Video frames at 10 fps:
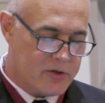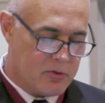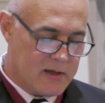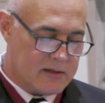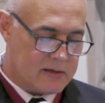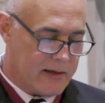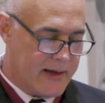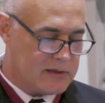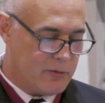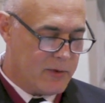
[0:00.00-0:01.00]
injuries, the
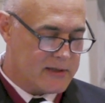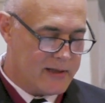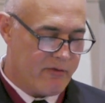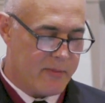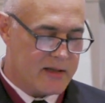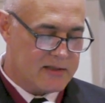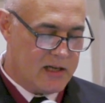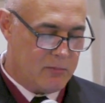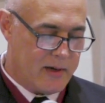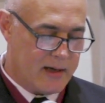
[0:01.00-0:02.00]
likes of which had never been
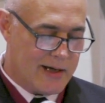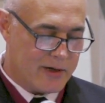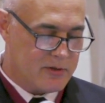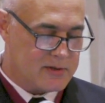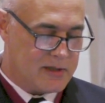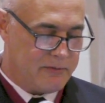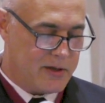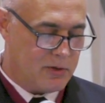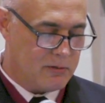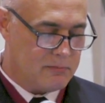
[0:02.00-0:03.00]
seen by doctors in the
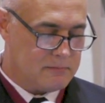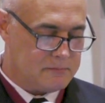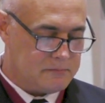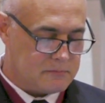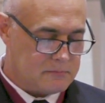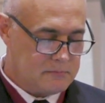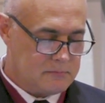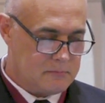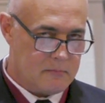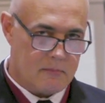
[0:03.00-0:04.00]
field.
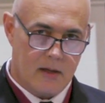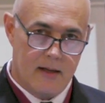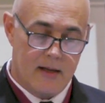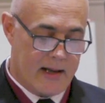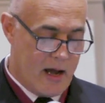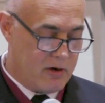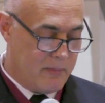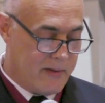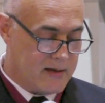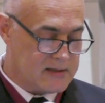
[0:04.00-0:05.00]
He
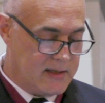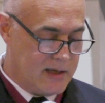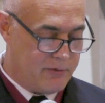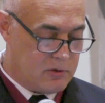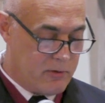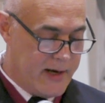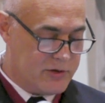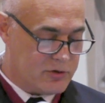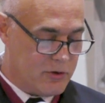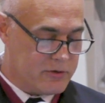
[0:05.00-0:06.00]
encountered a paucity of
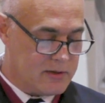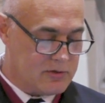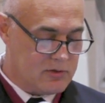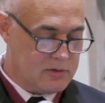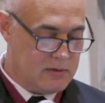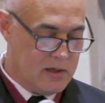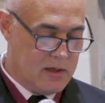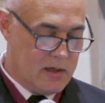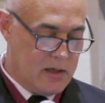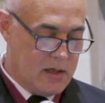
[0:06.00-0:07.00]
trained surgeons,
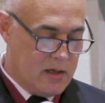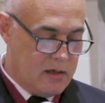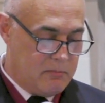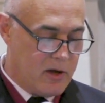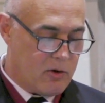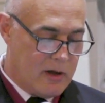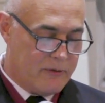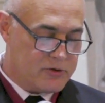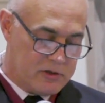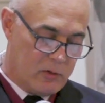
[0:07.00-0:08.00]
medical
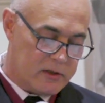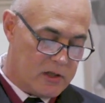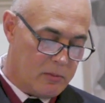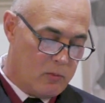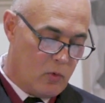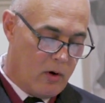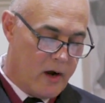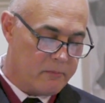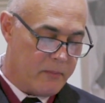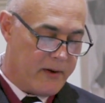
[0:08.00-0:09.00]
officers that went to
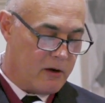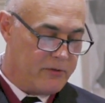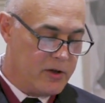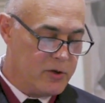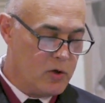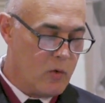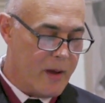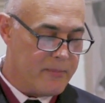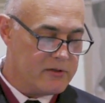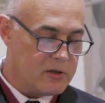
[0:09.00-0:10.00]
war unprepared for the new
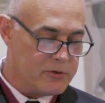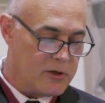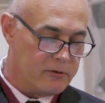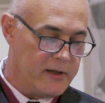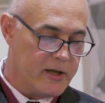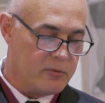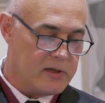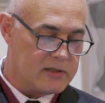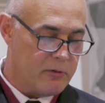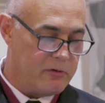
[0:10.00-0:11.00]
weapons and resultant
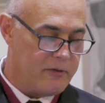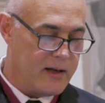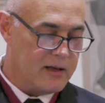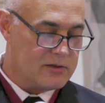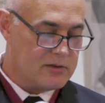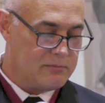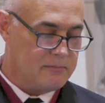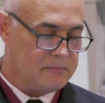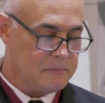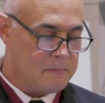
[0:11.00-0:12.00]
injuries they would face.
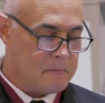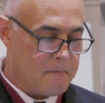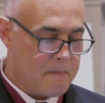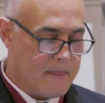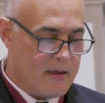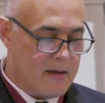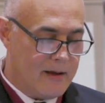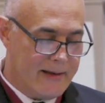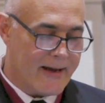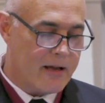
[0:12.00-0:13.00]

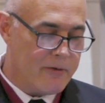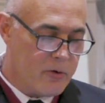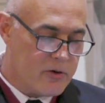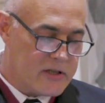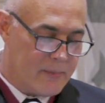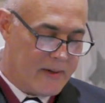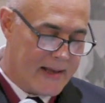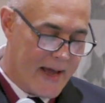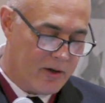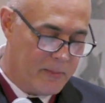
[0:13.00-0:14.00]
A lack of ownership and
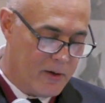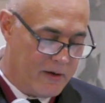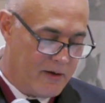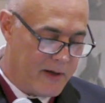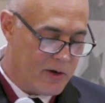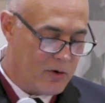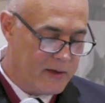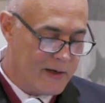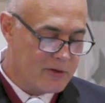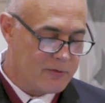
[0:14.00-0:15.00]
accountability of
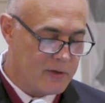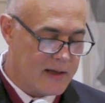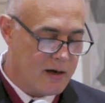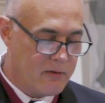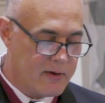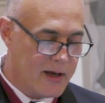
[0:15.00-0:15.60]
medical leaders for the care